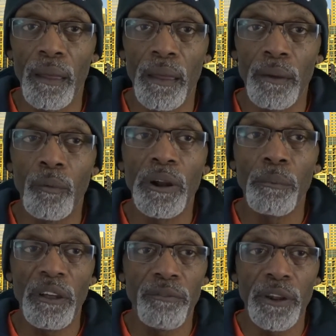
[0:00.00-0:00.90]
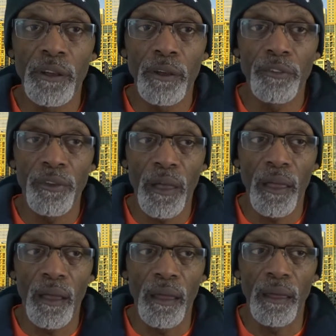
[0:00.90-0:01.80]
In one of my videos,
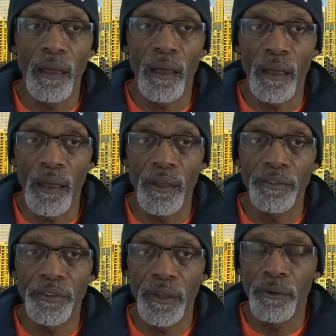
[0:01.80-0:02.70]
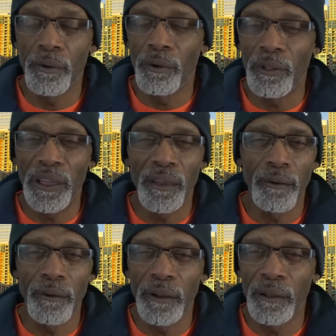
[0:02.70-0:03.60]
I said
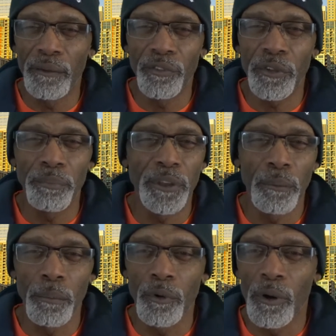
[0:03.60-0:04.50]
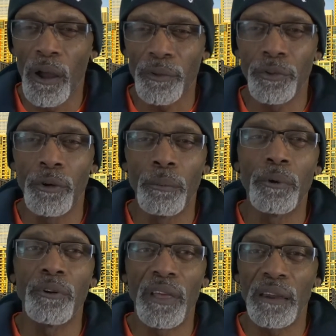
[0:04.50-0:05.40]
earlier in September or
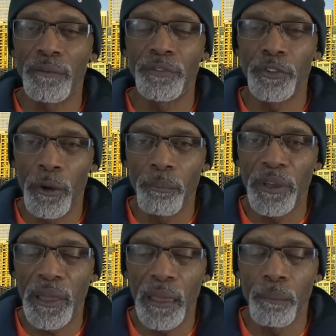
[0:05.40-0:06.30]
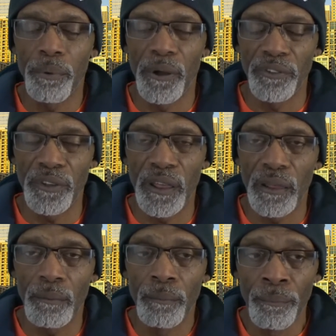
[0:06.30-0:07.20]
October that if Trump became
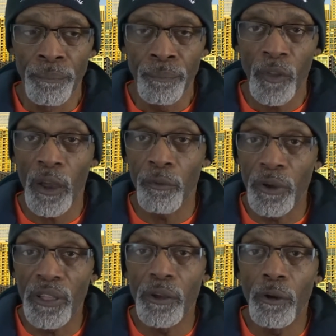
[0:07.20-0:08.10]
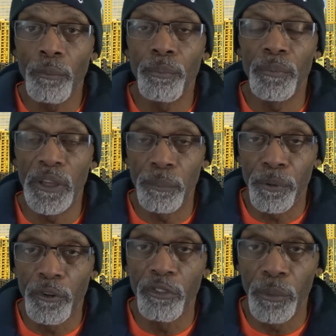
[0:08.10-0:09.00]
president, I really hope he
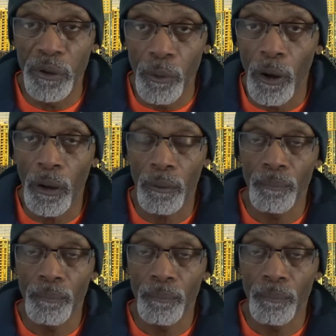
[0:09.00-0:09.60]
proved me wrong.